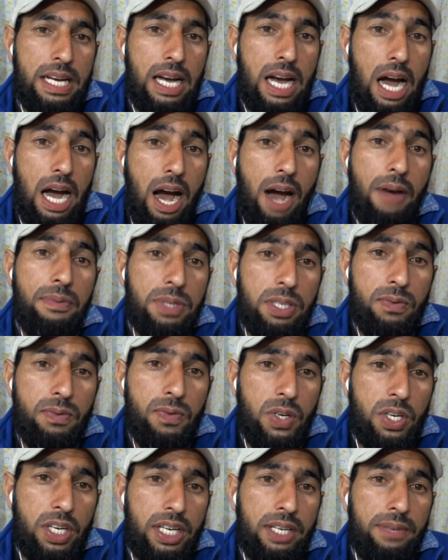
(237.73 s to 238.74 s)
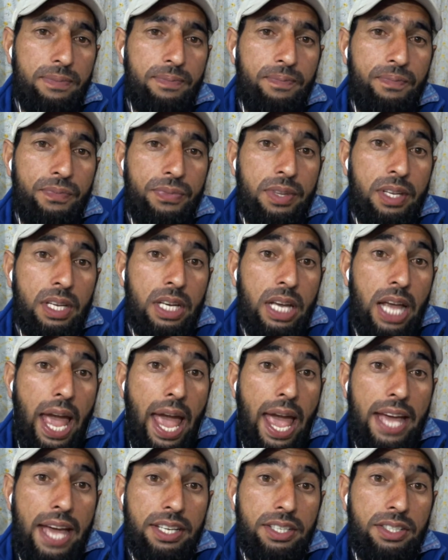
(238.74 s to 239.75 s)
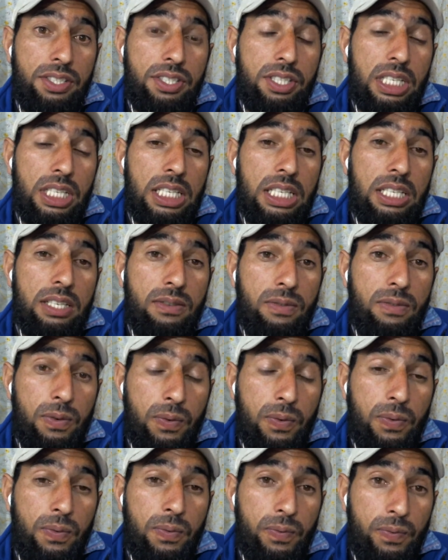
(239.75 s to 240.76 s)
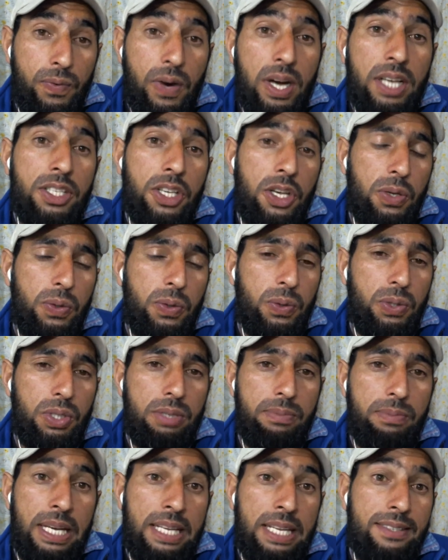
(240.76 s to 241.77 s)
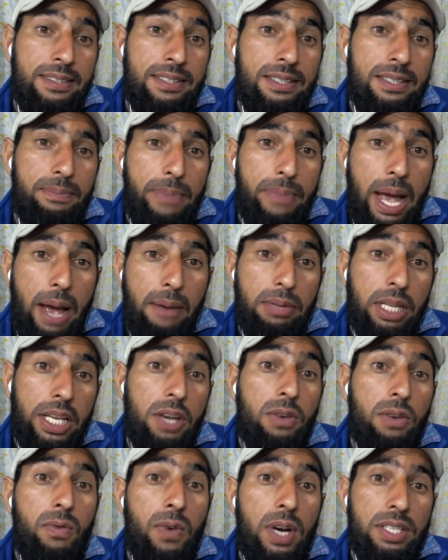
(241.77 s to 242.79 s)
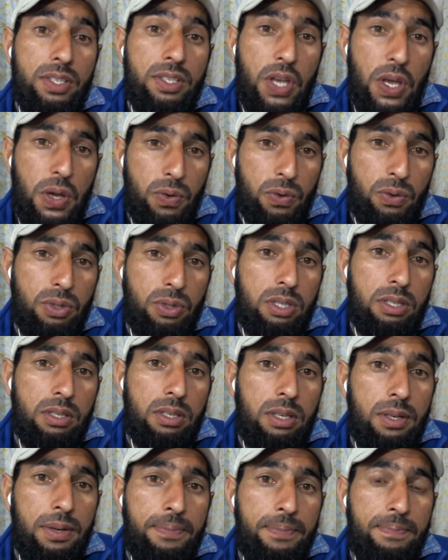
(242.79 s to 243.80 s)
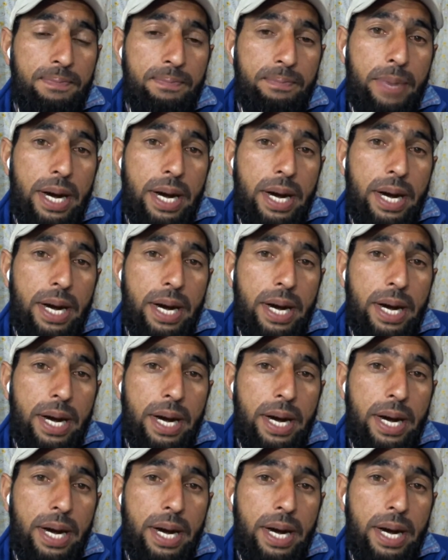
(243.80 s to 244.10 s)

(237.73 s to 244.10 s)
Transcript: Afterward, it was used, means Fabliau was used by